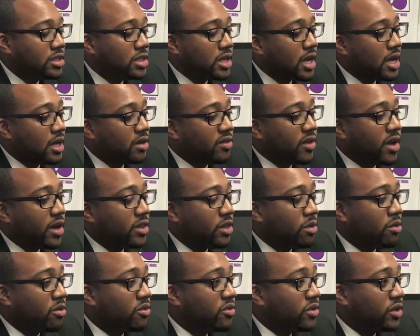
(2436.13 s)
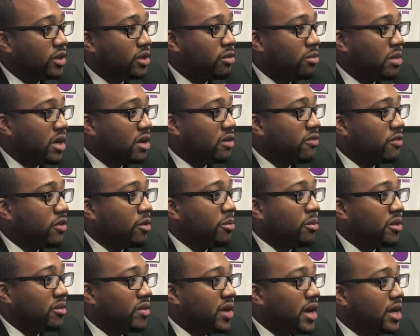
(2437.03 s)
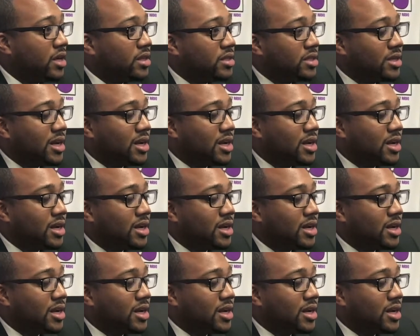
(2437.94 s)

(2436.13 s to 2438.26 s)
kind of how they were feeling about affirmative action.